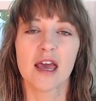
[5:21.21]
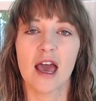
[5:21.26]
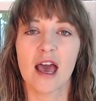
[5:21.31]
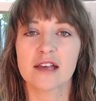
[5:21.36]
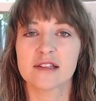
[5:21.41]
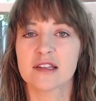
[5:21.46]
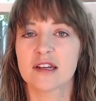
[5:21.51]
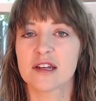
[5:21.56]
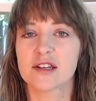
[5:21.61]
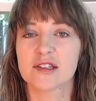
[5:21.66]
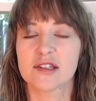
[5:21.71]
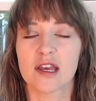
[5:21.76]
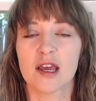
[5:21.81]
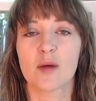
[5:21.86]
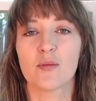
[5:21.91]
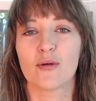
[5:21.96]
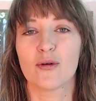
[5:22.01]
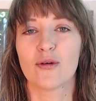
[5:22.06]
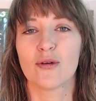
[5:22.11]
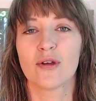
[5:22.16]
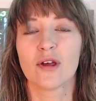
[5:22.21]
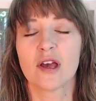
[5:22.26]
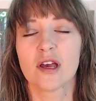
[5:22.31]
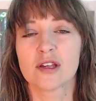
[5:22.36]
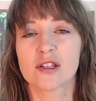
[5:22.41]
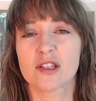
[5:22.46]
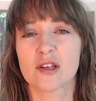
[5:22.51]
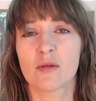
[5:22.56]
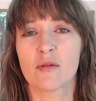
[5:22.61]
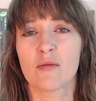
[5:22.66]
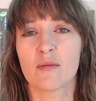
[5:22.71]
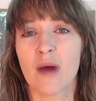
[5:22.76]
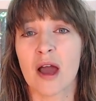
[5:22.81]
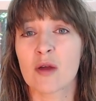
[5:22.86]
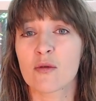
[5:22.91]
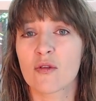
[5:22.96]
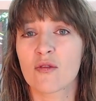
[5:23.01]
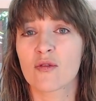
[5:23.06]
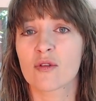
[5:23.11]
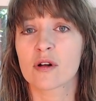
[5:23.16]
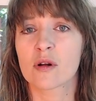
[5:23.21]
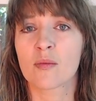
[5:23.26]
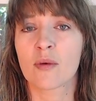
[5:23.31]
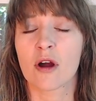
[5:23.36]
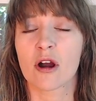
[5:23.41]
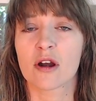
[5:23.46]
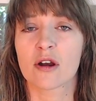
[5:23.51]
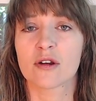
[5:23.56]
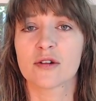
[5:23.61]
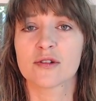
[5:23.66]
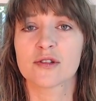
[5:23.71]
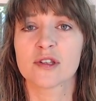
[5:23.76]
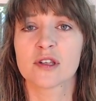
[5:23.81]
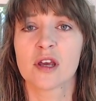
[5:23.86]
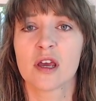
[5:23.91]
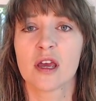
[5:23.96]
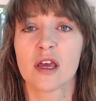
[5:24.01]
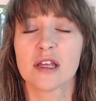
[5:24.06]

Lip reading: As an example, some of my referral partners